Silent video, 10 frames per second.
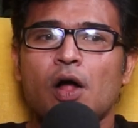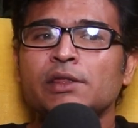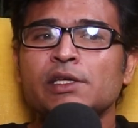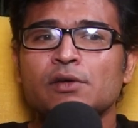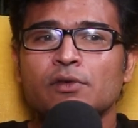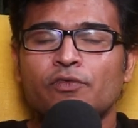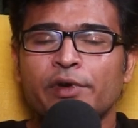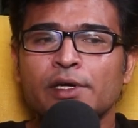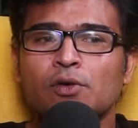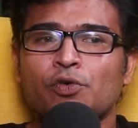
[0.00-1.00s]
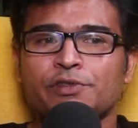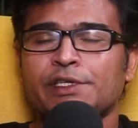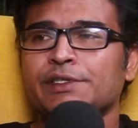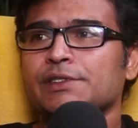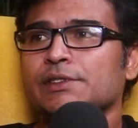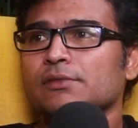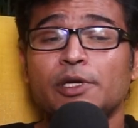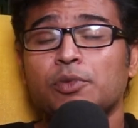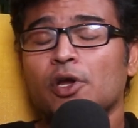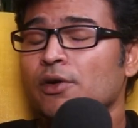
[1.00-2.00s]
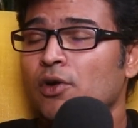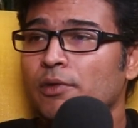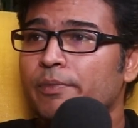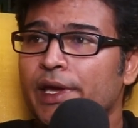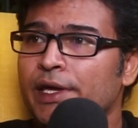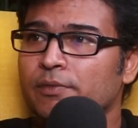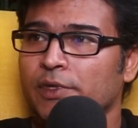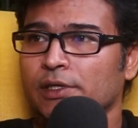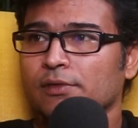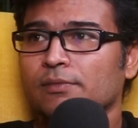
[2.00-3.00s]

All these are free courses. People are not paying me.